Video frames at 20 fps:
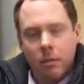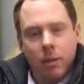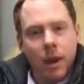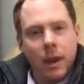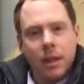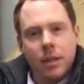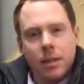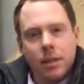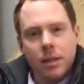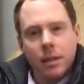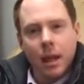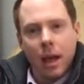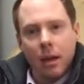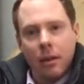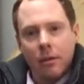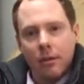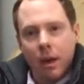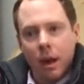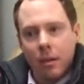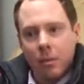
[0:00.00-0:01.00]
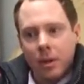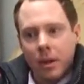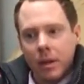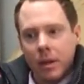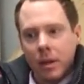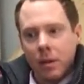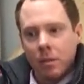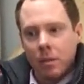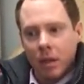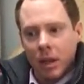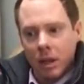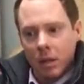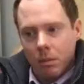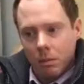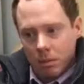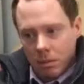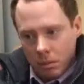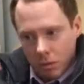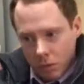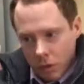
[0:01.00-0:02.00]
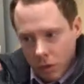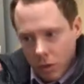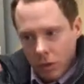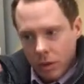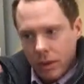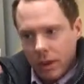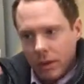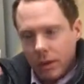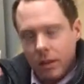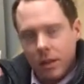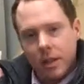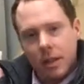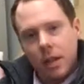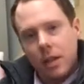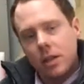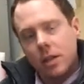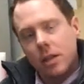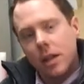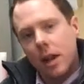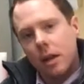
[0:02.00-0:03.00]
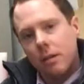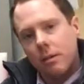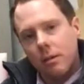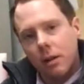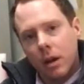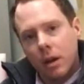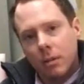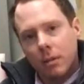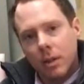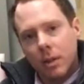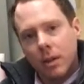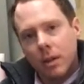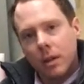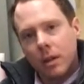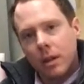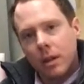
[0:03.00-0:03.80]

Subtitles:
raised in that environment, and B, choosing to teach in that environment.